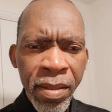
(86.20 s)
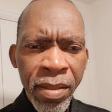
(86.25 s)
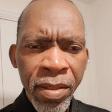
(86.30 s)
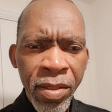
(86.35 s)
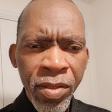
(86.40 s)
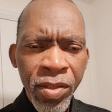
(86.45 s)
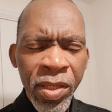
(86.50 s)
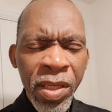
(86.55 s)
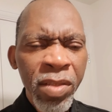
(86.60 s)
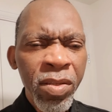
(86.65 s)

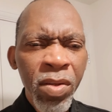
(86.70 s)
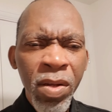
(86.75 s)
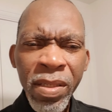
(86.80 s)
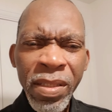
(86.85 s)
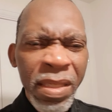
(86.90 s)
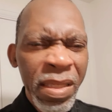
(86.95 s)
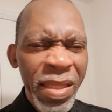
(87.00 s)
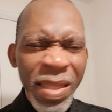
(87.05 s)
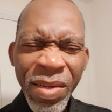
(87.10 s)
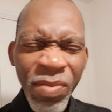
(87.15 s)
She's
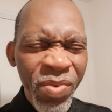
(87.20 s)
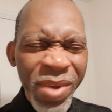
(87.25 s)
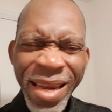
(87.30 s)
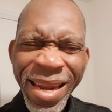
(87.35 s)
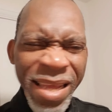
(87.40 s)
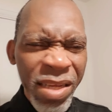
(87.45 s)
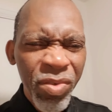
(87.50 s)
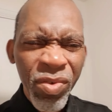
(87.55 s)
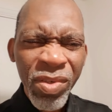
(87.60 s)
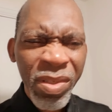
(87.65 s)
not in the
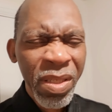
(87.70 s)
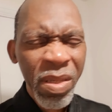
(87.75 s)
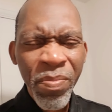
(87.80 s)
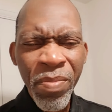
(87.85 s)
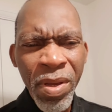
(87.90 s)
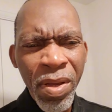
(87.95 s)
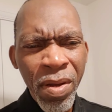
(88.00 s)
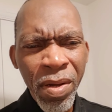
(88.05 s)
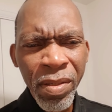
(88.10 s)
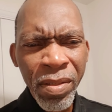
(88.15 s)
relationship
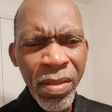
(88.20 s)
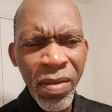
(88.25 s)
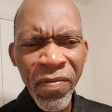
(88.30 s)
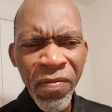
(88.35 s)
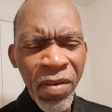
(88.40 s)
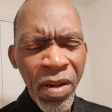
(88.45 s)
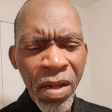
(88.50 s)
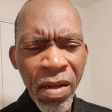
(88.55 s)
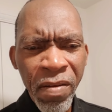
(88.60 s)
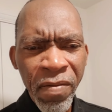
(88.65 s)
because of
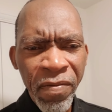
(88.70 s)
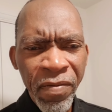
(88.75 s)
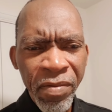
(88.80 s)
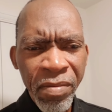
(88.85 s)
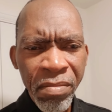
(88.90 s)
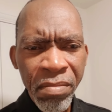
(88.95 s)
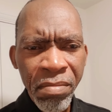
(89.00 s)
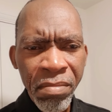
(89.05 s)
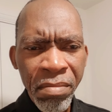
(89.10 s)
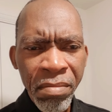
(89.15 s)
love.
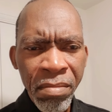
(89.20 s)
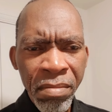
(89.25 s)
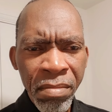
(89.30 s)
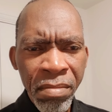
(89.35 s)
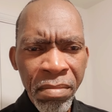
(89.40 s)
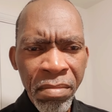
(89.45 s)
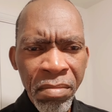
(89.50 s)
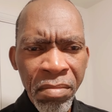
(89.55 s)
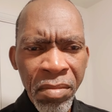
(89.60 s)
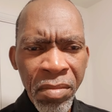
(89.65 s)

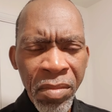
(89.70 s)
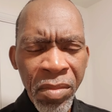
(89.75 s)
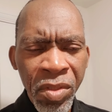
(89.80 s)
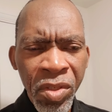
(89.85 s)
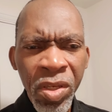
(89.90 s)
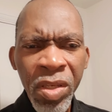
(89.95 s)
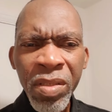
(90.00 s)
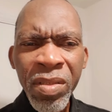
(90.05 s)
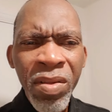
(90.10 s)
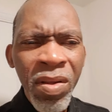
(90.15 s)

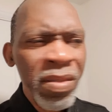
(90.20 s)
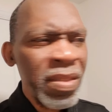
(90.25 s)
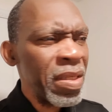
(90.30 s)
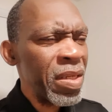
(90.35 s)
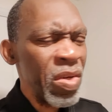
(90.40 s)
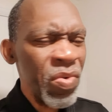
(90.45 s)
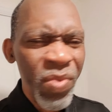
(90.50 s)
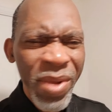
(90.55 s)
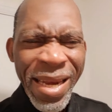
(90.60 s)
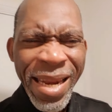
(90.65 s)
She's not in
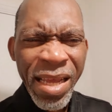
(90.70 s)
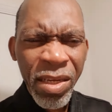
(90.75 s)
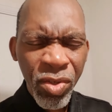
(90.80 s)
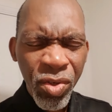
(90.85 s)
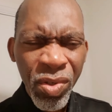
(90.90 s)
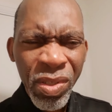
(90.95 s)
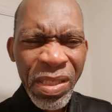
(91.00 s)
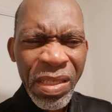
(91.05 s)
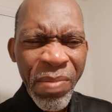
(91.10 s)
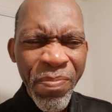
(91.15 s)
a
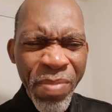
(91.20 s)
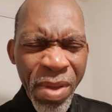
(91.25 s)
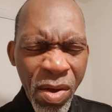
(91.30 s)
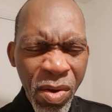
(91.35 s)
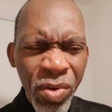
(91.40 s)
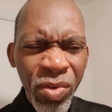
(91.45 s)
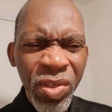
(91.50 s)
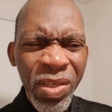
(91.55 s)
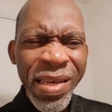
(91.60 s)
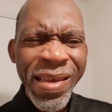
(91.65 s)
relationship
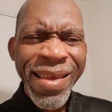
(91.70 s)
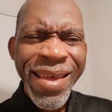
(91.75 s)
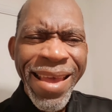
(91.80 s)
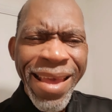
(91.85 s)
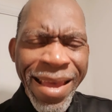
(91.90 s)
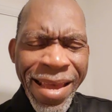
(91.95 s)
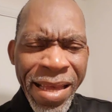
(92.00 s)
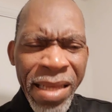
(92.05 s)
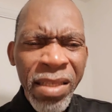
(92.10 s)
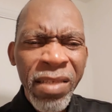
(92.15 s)
because she
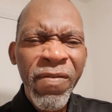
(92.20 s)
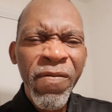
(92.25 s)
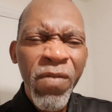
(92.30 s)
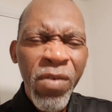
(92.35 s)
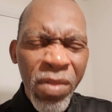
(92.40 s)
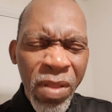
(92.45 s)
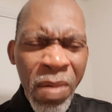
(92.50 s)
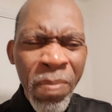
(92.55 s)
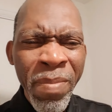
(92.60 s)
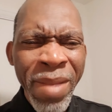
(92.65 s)
cares for
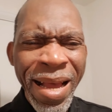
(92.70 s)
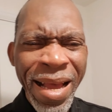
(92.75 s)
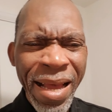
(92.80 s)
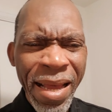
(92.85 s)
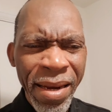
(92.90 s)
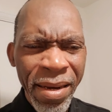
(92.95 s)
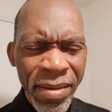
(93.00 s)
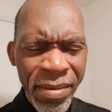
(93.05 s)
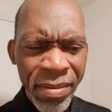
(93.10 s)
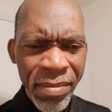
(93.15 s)
the
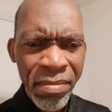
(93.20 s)
man.